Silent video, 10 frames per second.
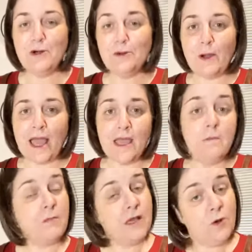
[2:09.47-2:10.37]
put away
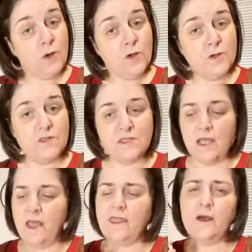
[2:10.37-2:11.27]

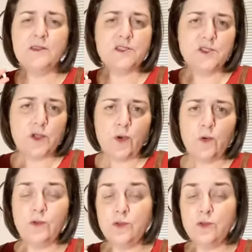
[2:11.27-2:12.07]
because they are so